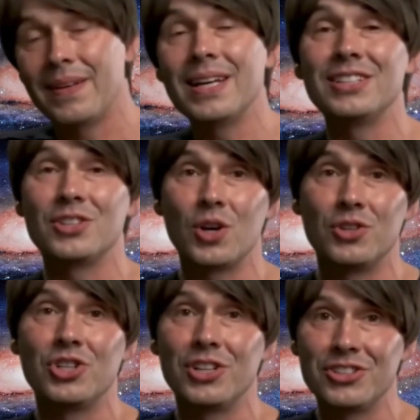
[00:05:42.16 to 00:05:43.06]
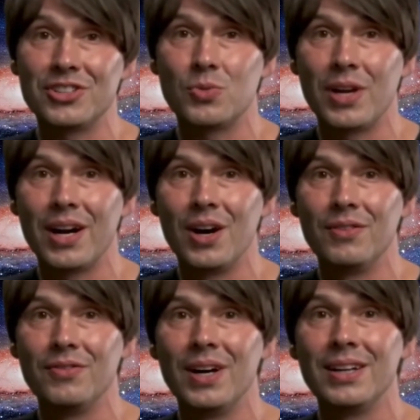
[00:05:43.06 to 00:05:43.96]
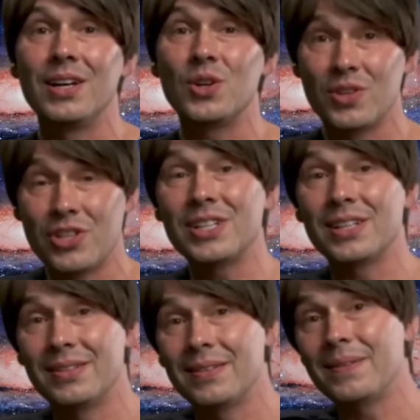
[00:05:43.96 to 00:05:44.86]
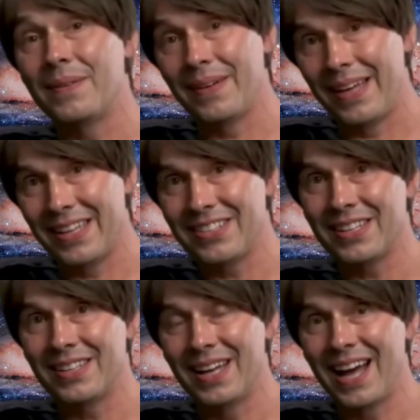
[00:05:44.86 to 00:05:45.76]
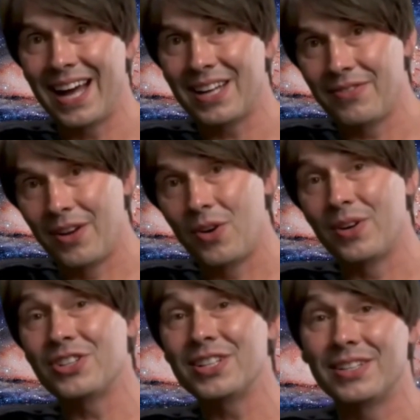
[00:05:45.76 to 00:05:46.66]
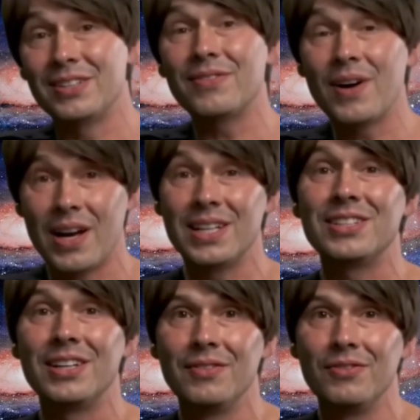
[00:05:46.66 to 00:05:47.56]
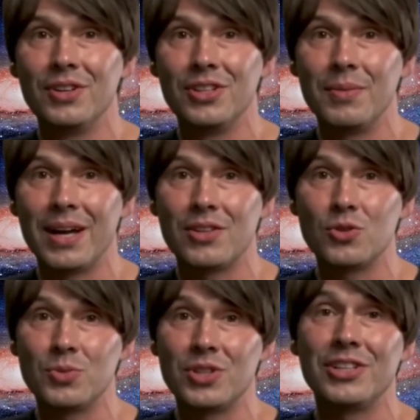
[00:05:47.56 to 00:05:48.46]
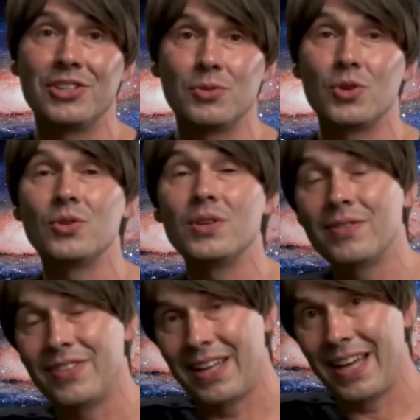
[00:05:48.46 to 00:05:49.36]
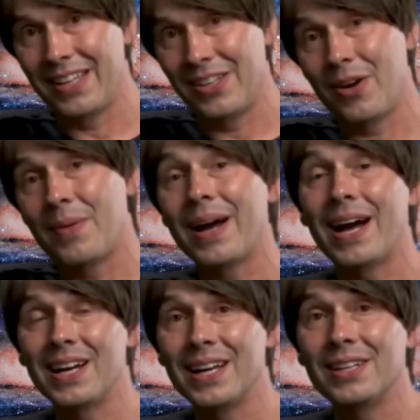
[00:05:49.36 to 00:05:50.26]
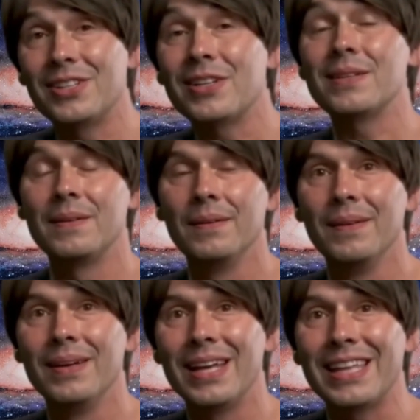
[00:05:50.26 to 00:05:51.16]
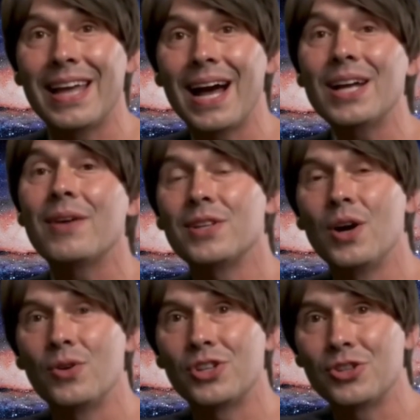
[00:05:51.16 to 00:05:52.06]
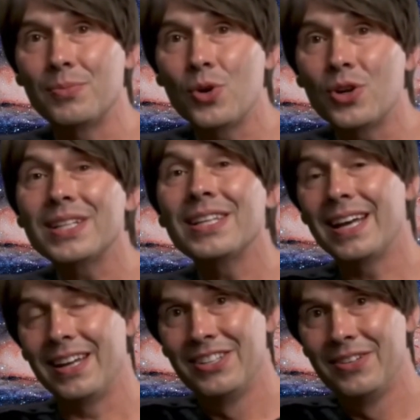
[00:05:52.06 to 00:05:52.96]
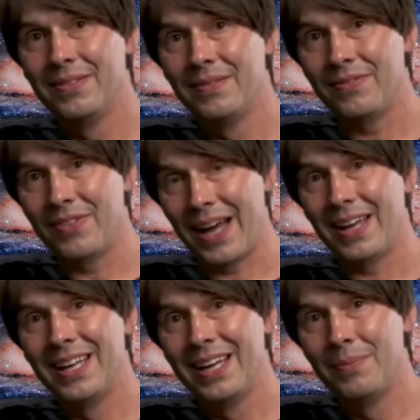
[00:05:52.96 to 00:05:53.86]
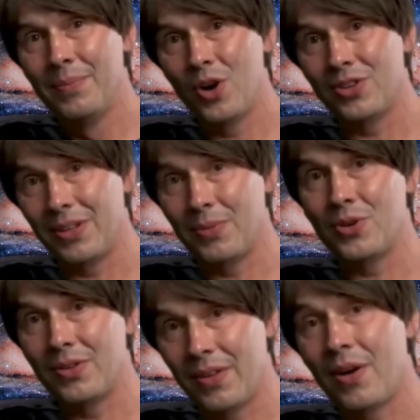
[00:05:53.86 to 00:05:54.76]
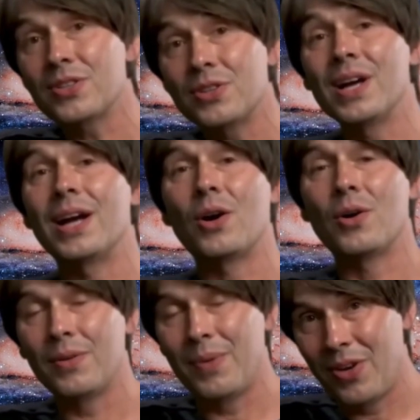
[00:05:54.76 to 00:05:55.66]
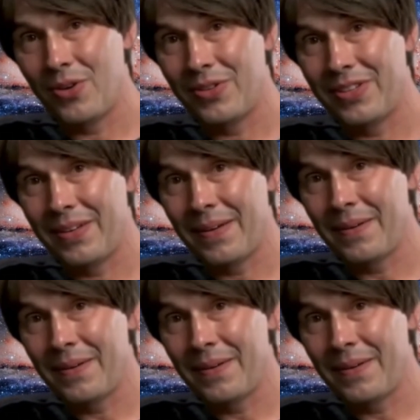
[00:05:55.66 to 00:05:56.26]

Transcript: It's not just that we can't find the origin it's that the lack of an origin defies a fundamental principle of celestial mechanics. This lack of an origin point is, frankly, impossible under our current models.